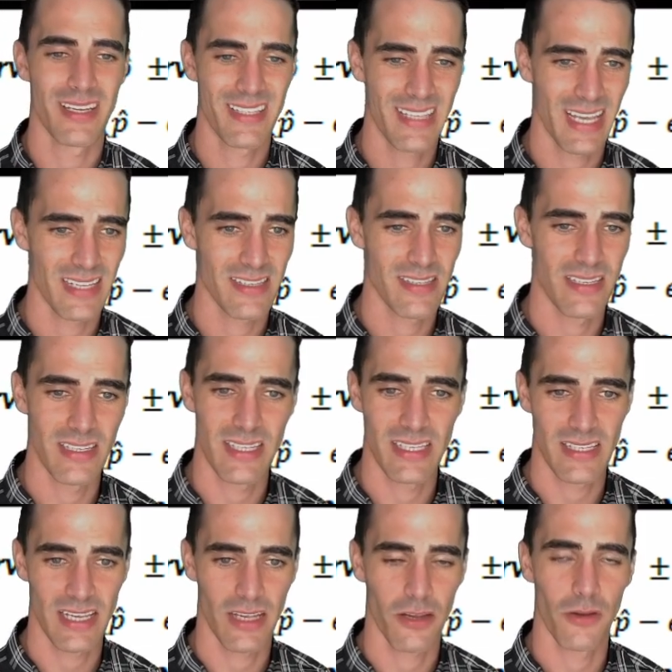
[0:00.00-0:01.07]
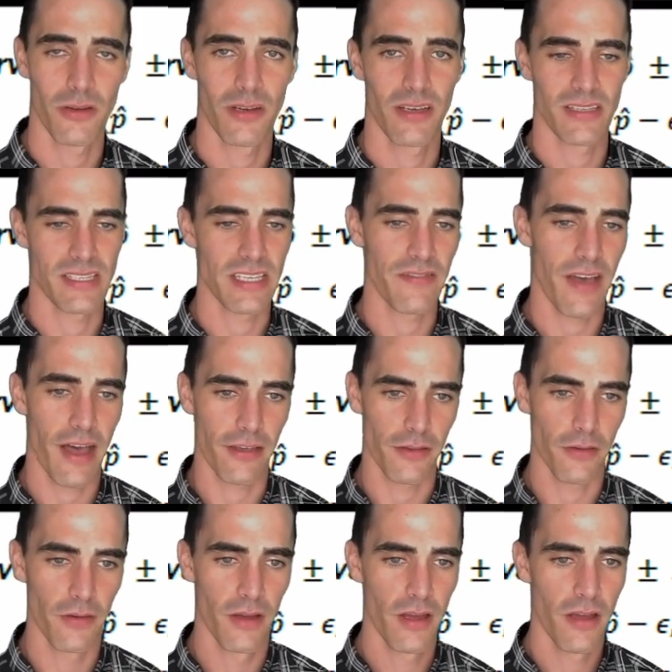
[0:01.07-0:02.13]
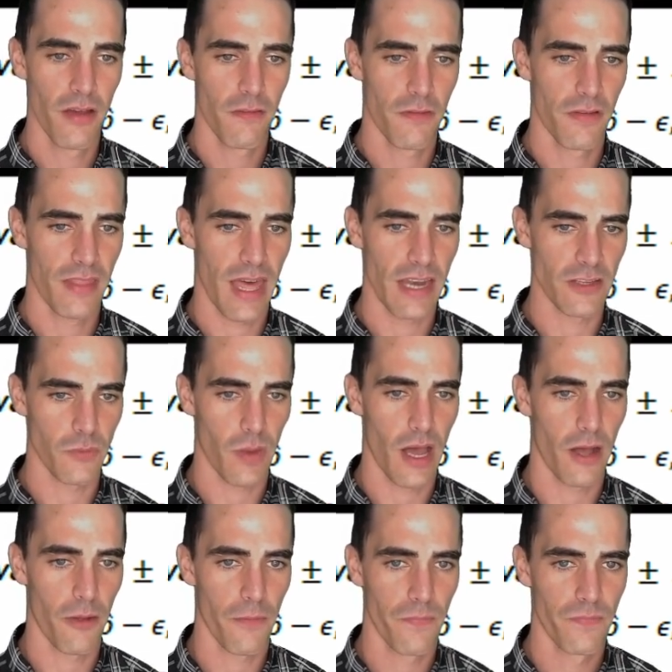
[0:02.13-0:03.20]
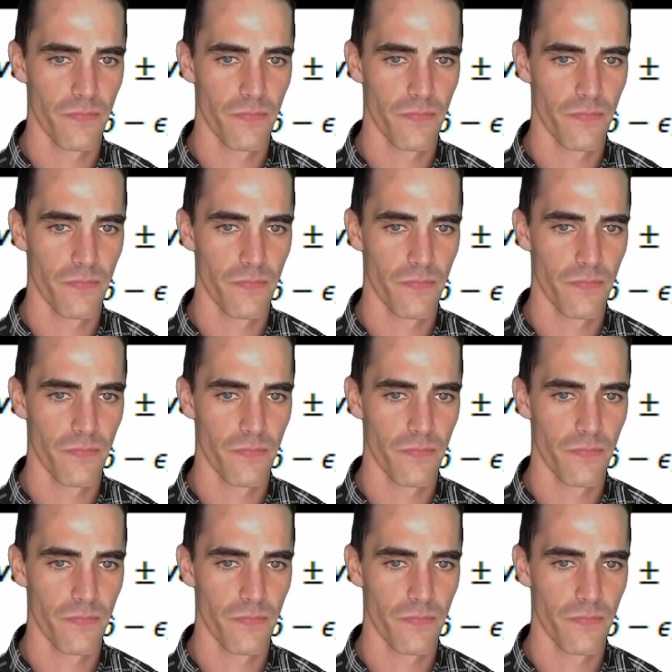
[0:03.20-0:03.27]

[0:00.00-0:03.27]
test statistic or Z value for that as well.